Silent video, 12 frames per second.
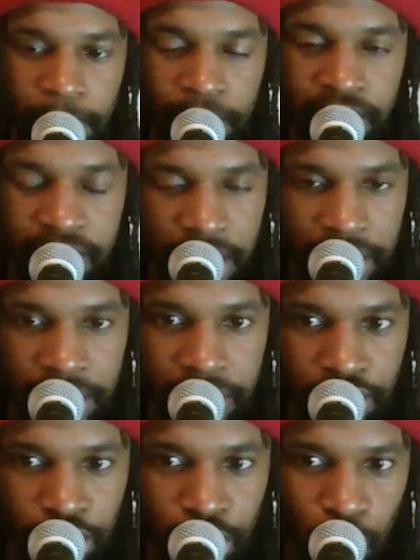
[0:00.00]
not
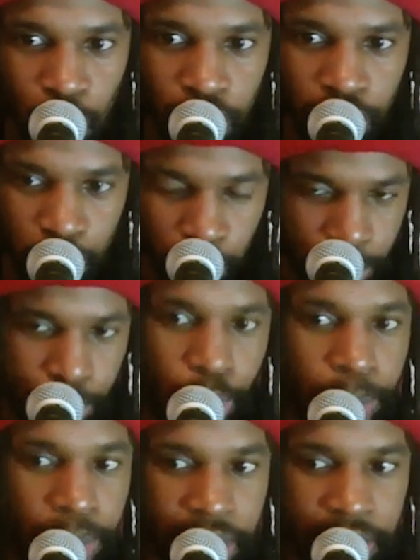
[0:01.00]
known to the
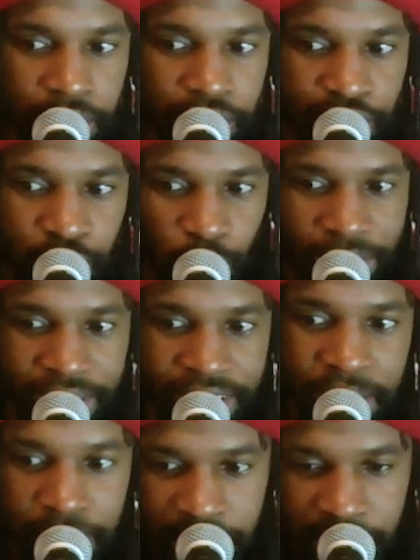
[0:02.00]
public. So when
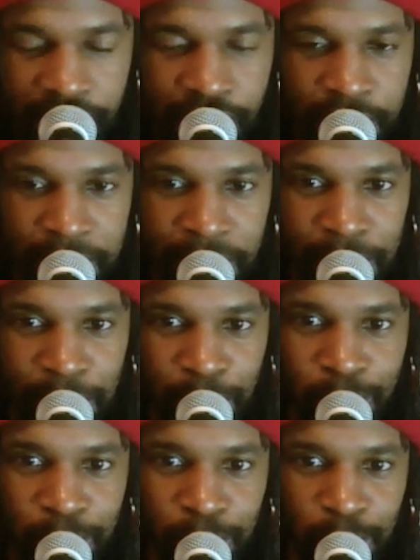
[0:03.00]
them see somebody
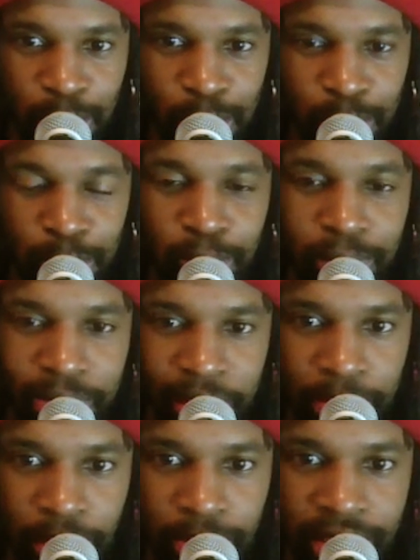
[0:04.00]
who known to the
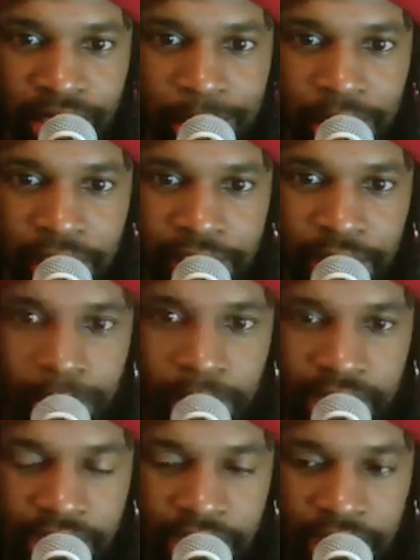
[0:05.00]
public, them have them
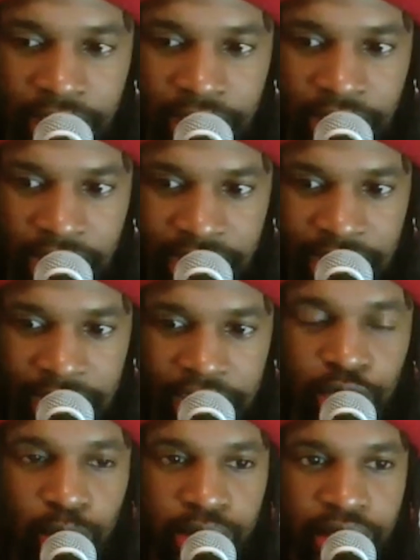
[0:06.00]
as like a
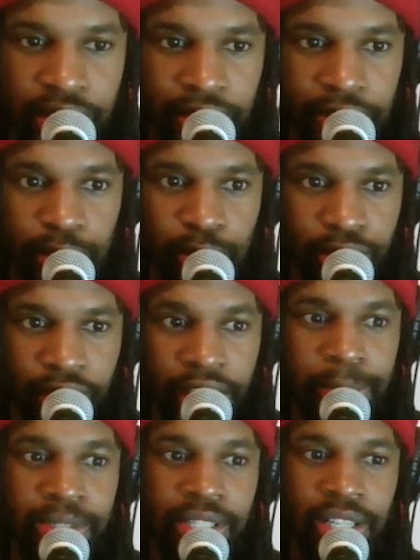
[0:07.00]
chosen few
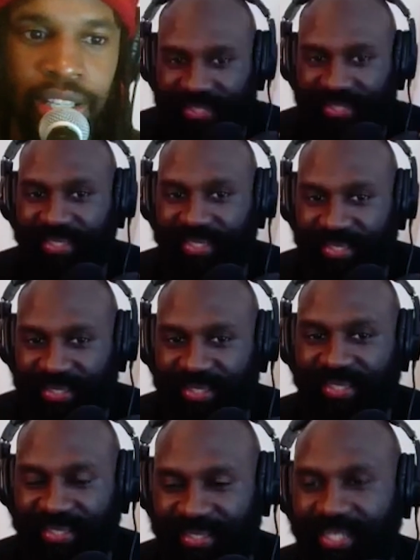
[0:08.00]
vibes. And
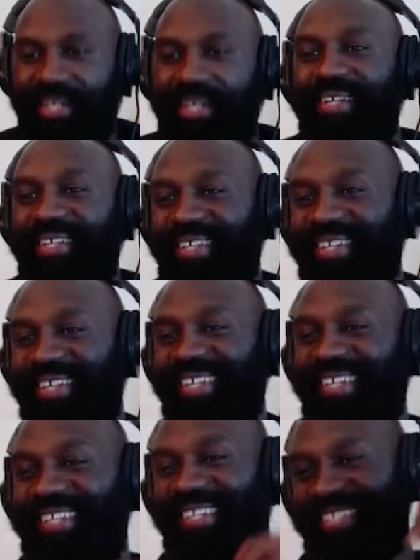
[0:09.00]
when them see the chosen
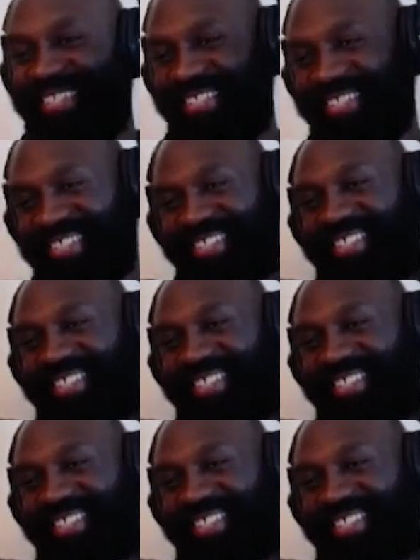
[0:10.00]
few vibes, it